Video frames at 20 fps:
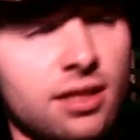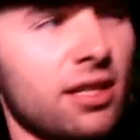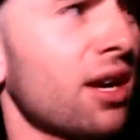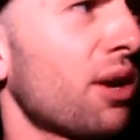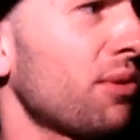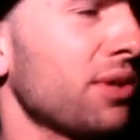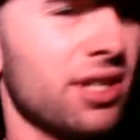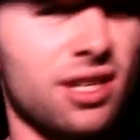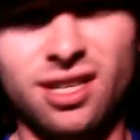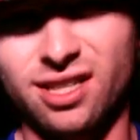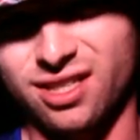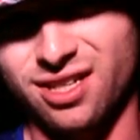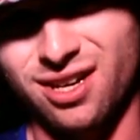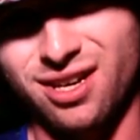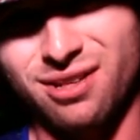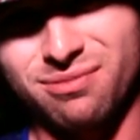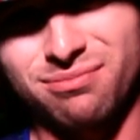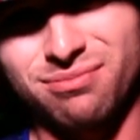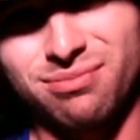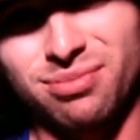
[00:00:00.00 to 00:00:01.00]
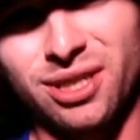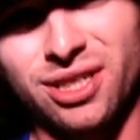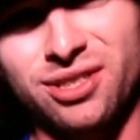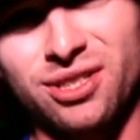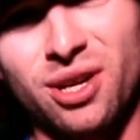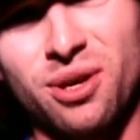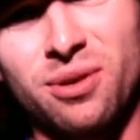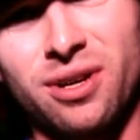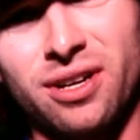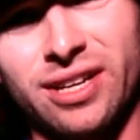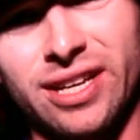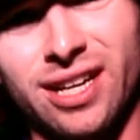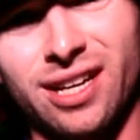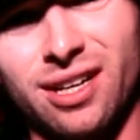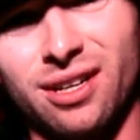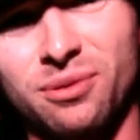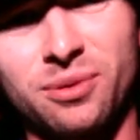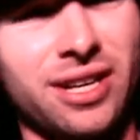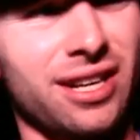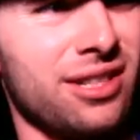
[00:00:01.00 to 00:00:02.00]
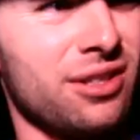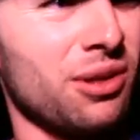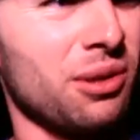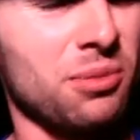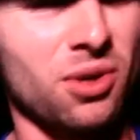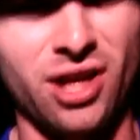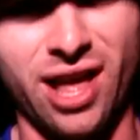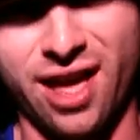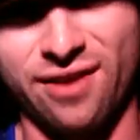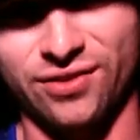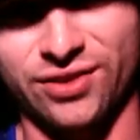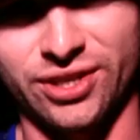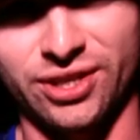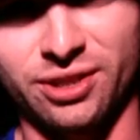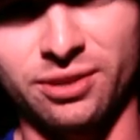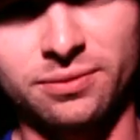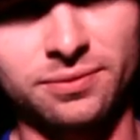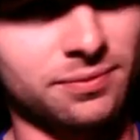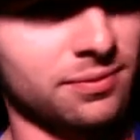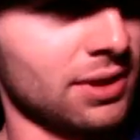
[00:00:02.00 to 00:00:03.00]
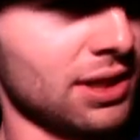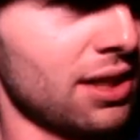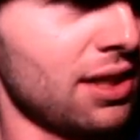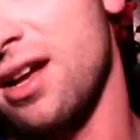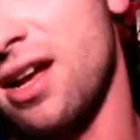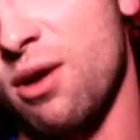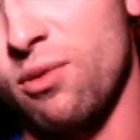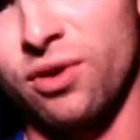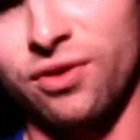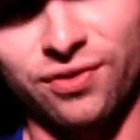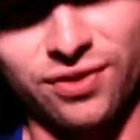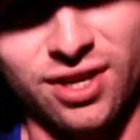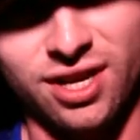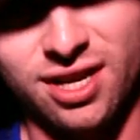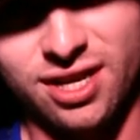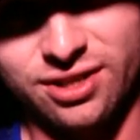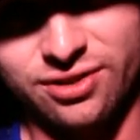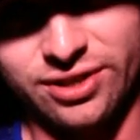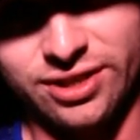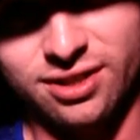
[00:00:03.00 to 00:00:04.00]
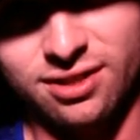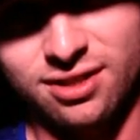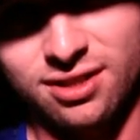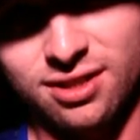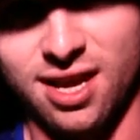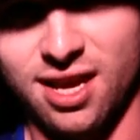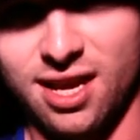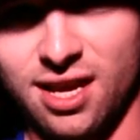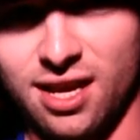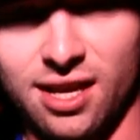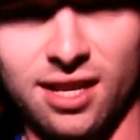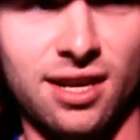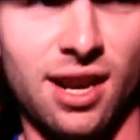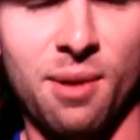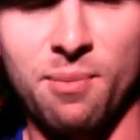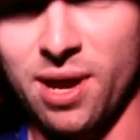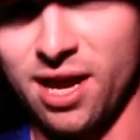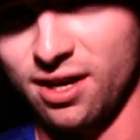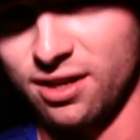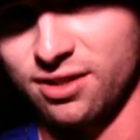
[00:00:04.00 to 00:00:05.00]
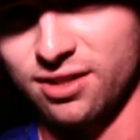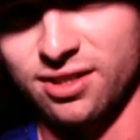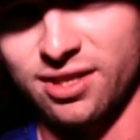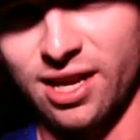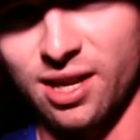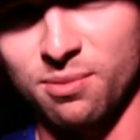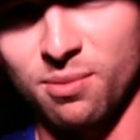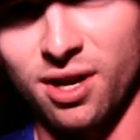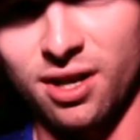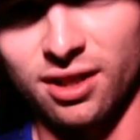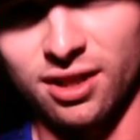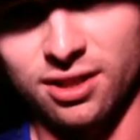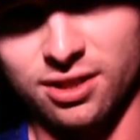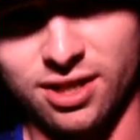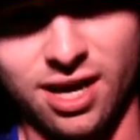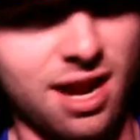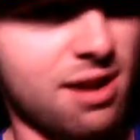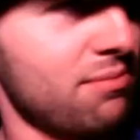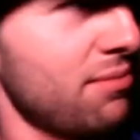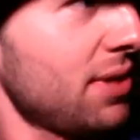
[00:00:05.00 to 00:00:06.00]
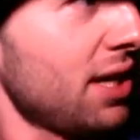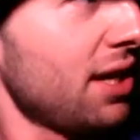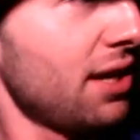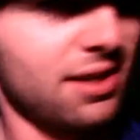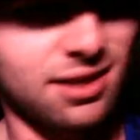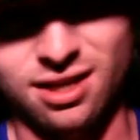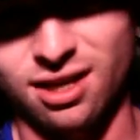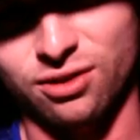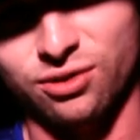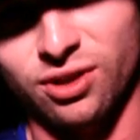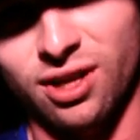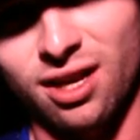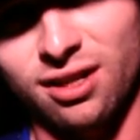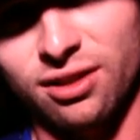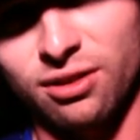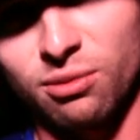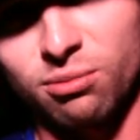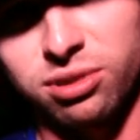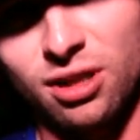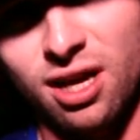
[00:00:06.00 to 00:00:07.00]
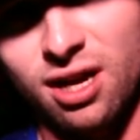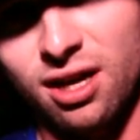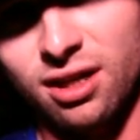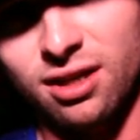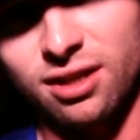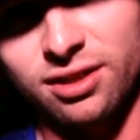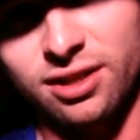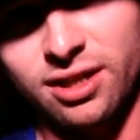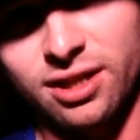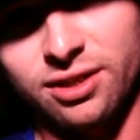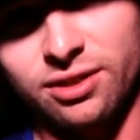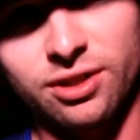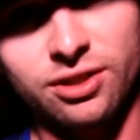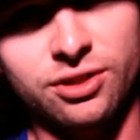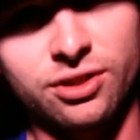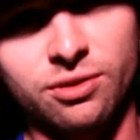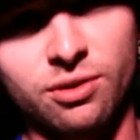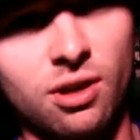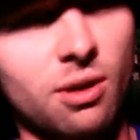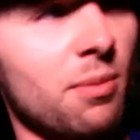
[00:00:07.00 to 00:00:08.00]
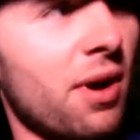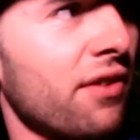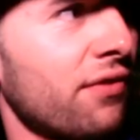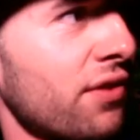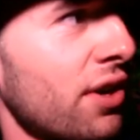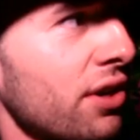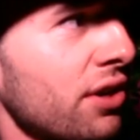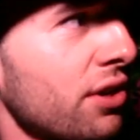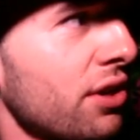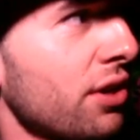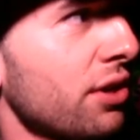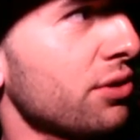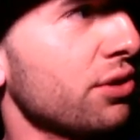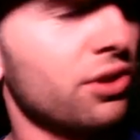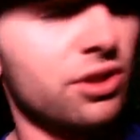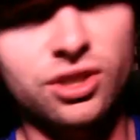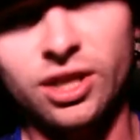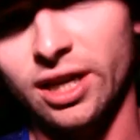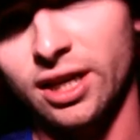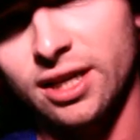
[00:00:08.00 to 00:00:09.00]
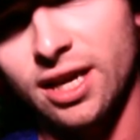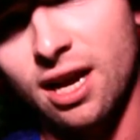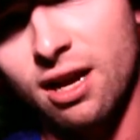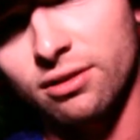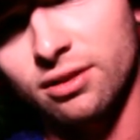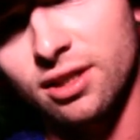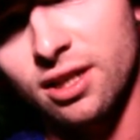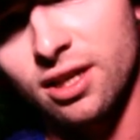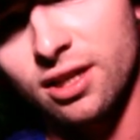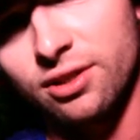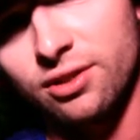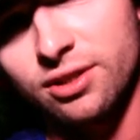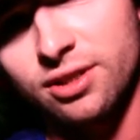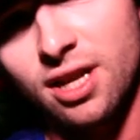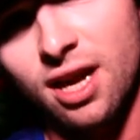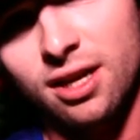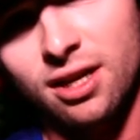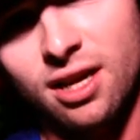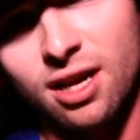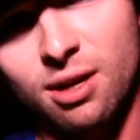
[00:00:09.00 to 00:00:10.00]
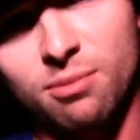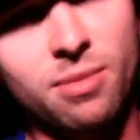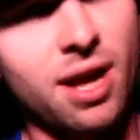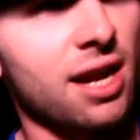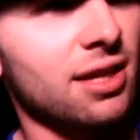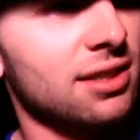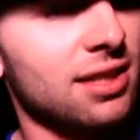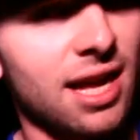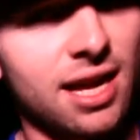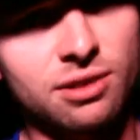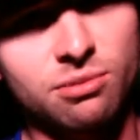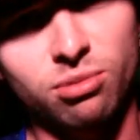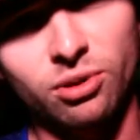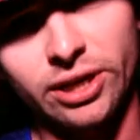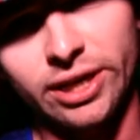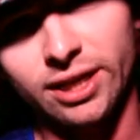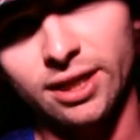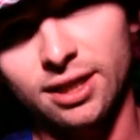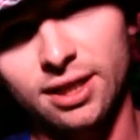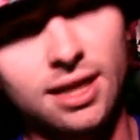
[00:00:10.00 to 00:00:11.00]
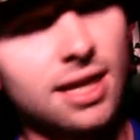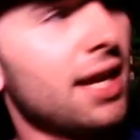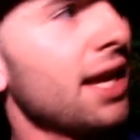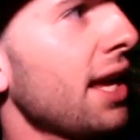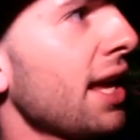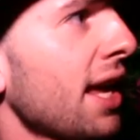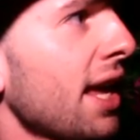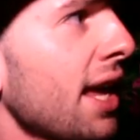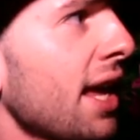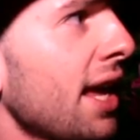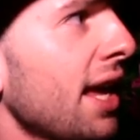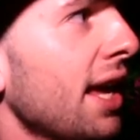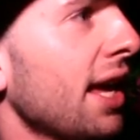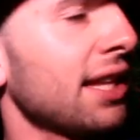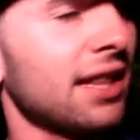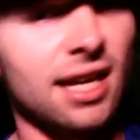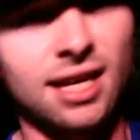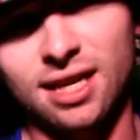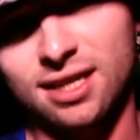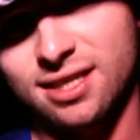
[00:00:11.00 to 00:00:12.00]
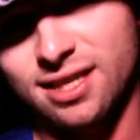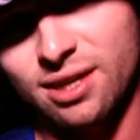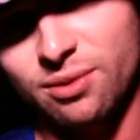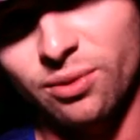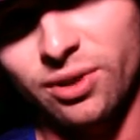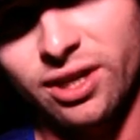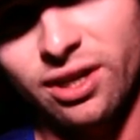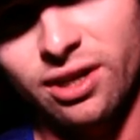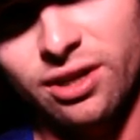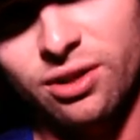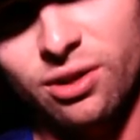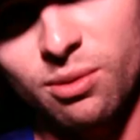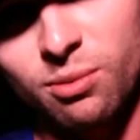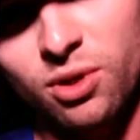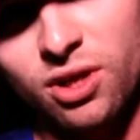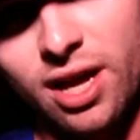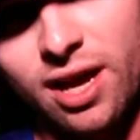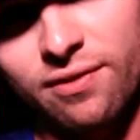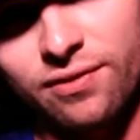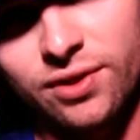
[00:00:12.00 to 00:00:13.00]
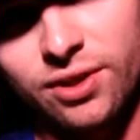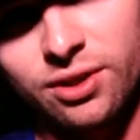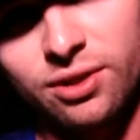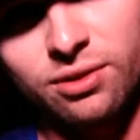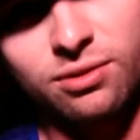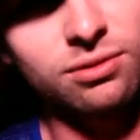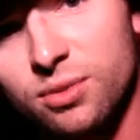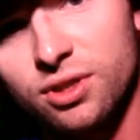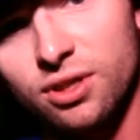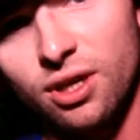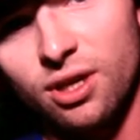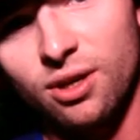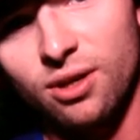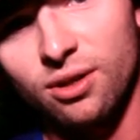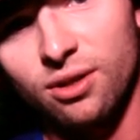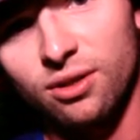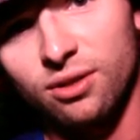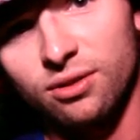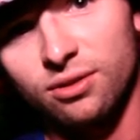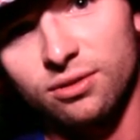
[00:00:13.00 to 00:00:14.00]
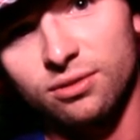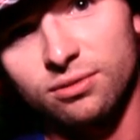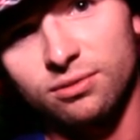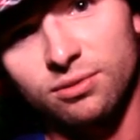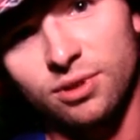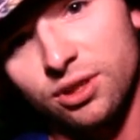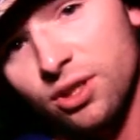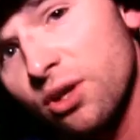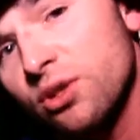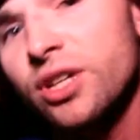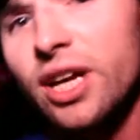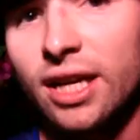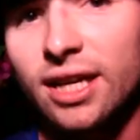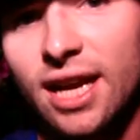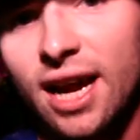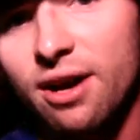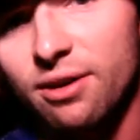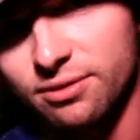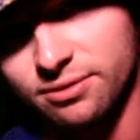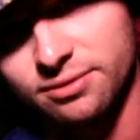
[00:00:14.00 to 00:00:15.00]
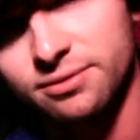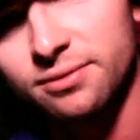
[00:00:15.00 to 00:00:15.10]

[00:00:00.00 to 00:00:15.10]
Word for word: Yo, what's good, y'all? Brick Stowell here. We at Normal Avenue. I work for the Hundreds, and I manage the Santa Monica shop. I also got a little blog on the Hundreds, all my photos. You can check it out, thehundreds.com backslash brick. And like I said, we're here at Normal Avenue, so let's go check it out.